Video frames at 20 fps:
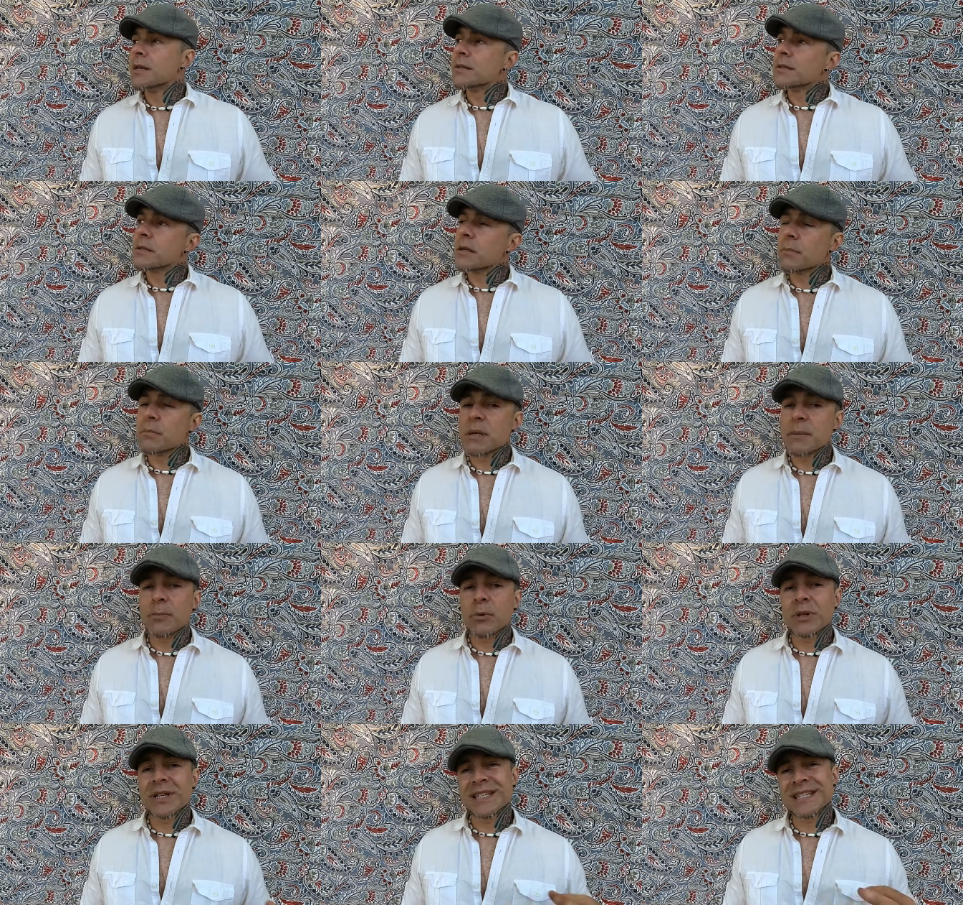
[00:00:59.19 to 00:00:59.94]
Some
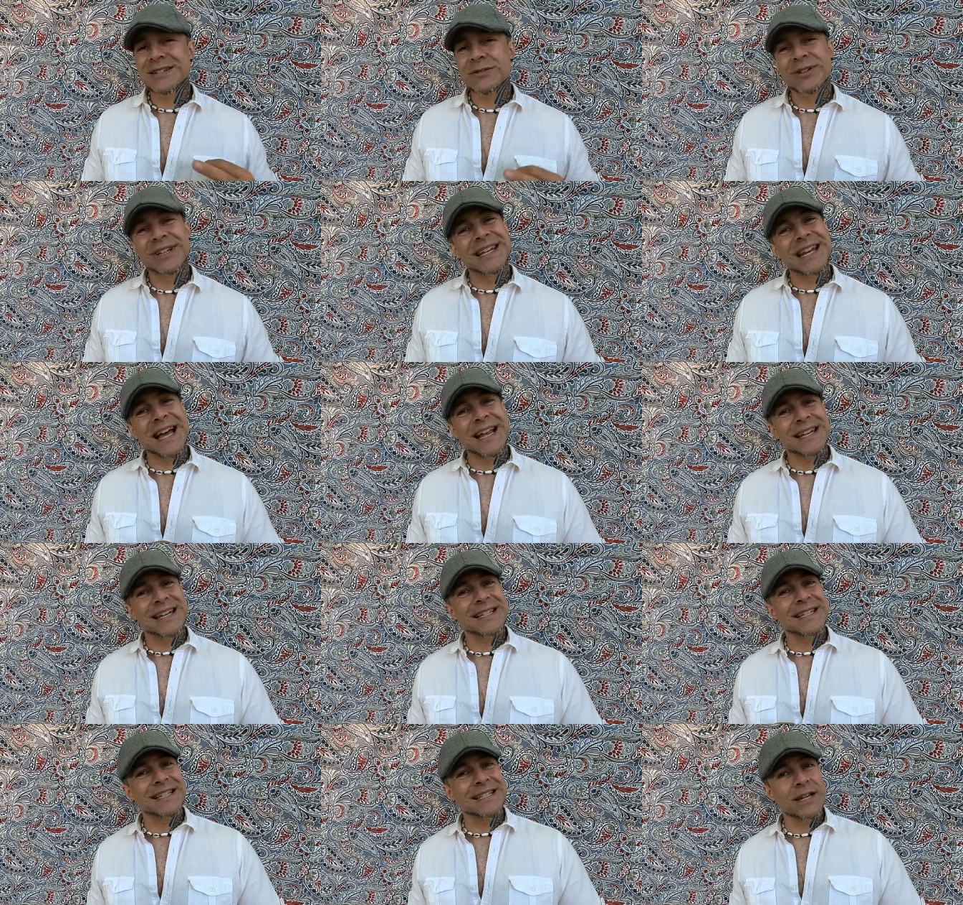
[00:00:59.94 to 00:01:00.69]
people, it's really
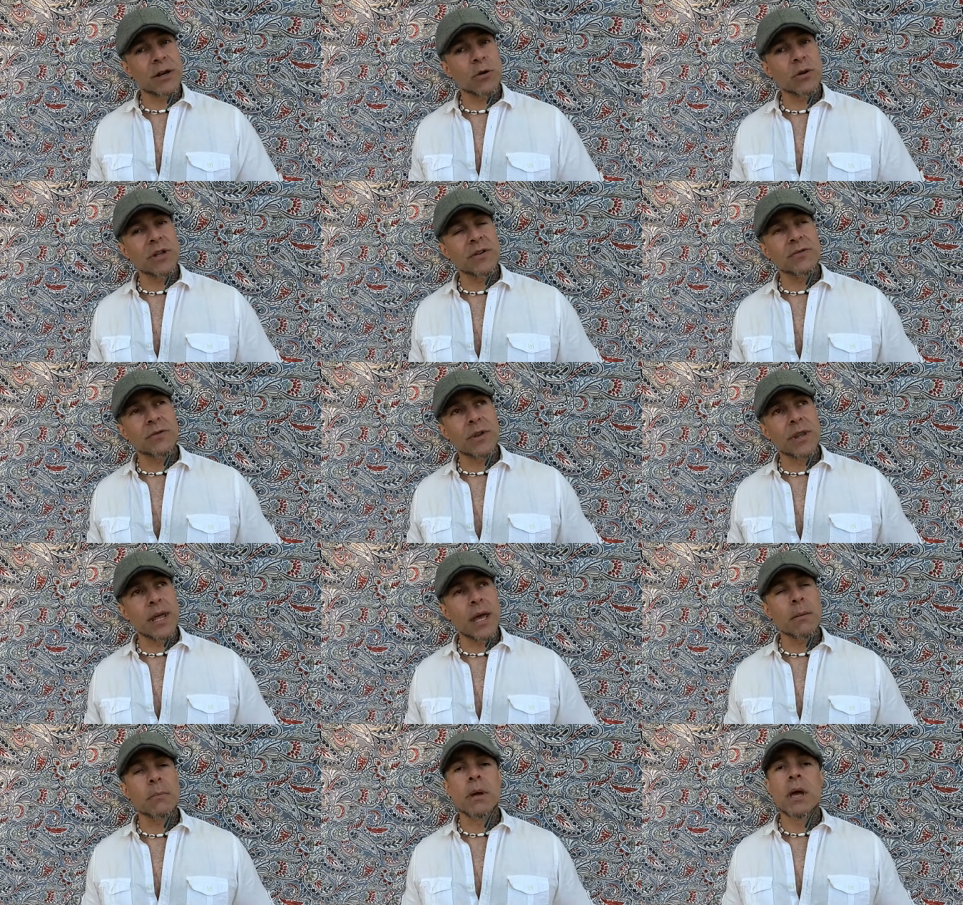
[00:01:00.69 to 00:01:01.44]
not necessarily for
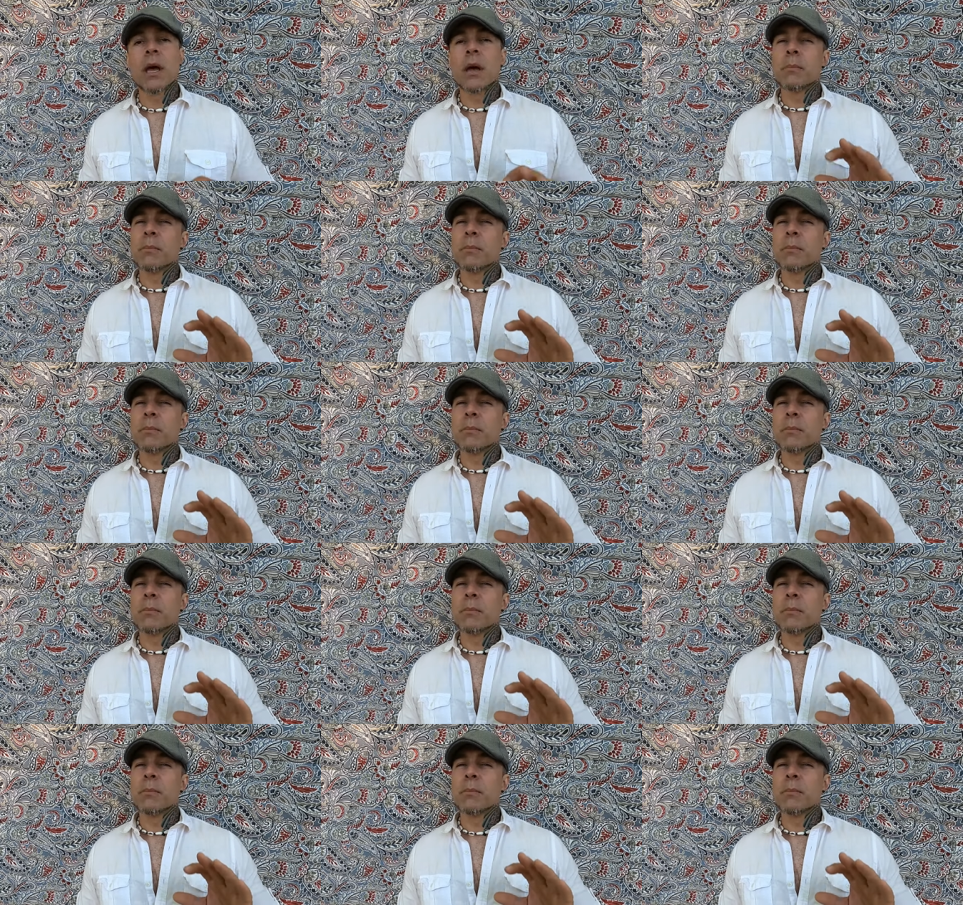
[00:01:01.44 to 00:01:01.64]
them,